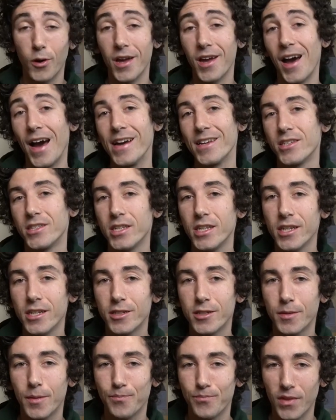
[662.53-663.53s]
way I see
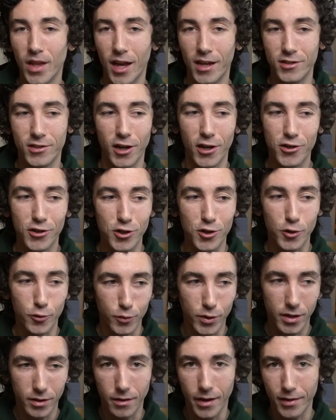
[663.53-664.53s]
it, as I do
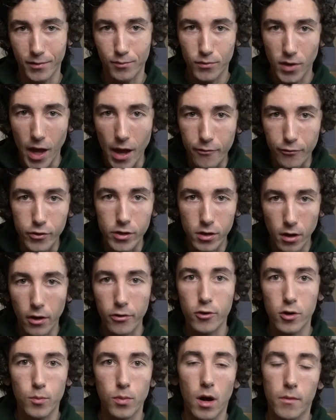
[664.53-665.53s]
with like every
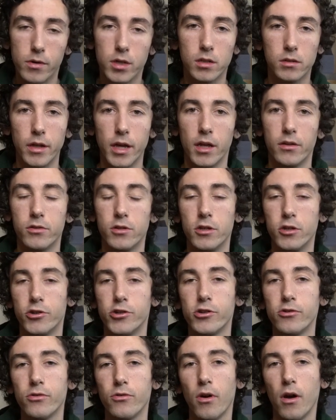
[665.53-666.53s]
other public lands
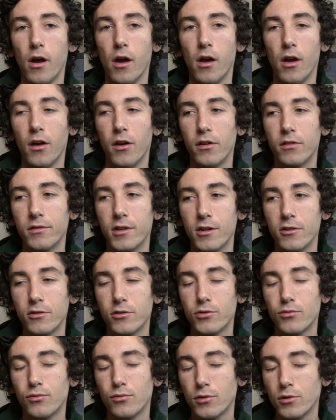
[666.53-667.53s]
issue,
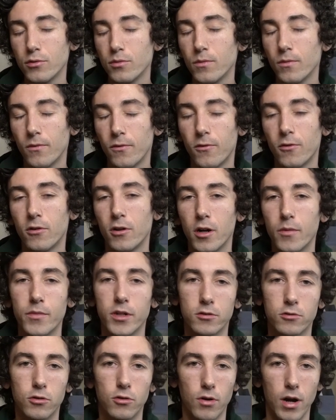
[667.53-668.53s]
there's room for a
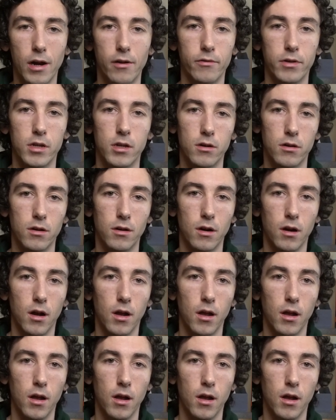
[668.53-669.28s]
middle ground here.